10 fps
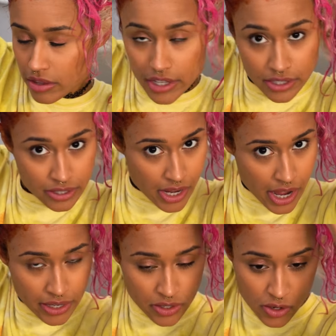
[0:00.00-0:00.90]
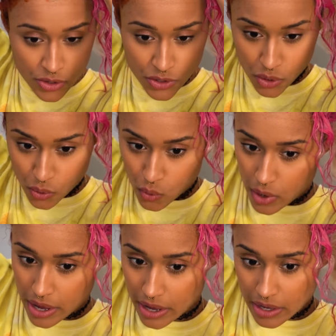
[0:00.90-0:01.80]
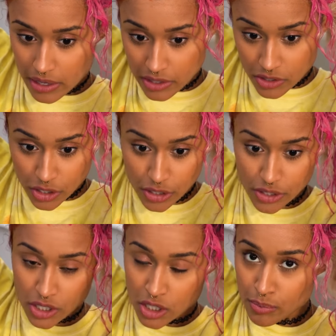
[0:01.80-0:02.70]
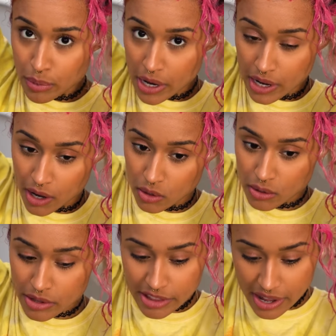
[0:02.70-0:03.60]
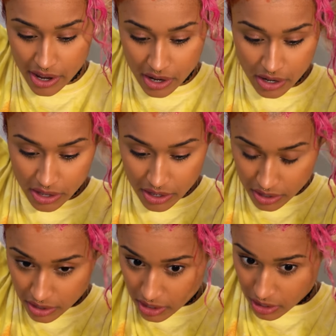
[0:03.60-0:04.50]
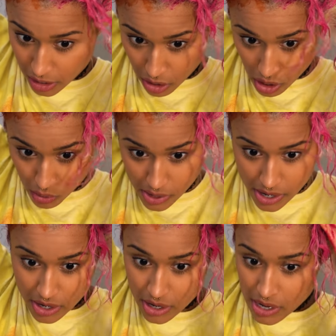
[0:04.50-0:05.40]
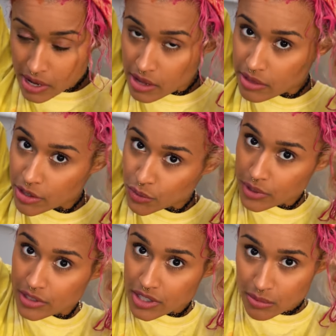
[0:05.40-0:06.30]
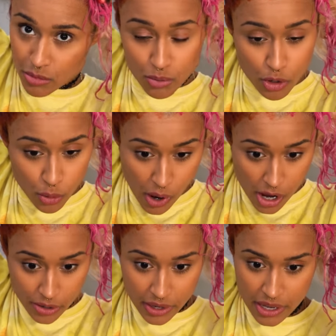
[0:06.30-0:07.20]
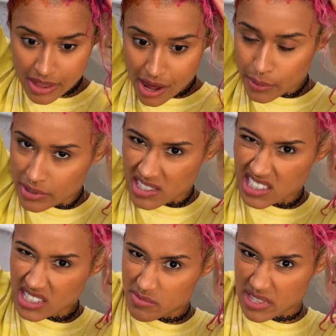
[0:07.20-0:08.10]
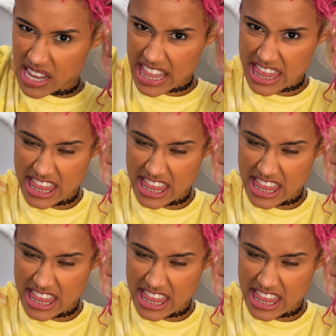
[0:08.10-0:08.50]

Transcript: This dye is also way easier to spread out than the Clairol one. This one seems more watery and that one just seems like